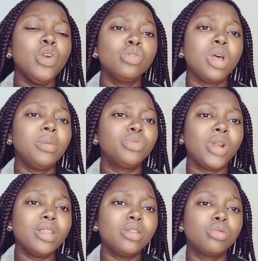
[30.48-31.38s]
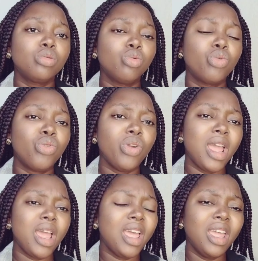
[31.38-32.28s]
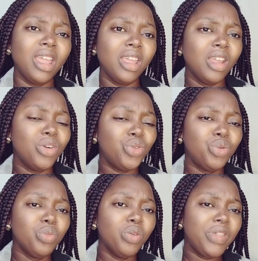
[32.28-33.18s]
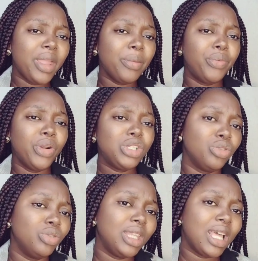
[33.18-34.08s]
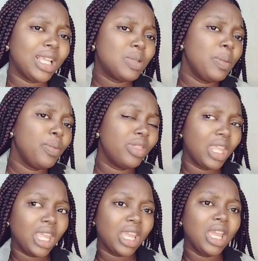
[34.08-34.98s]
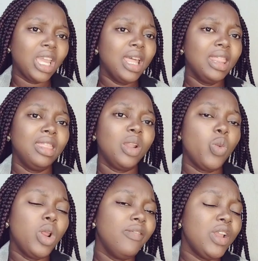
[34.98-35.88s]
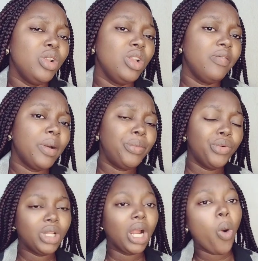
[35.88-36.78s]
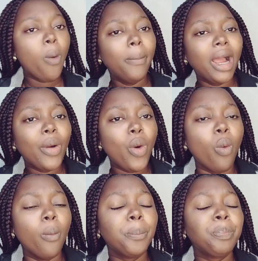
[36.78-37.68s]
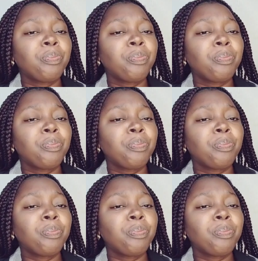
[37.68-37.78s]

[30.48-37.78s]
So I'm trying to remove the impression that people think that whenever you live abroad and come back home,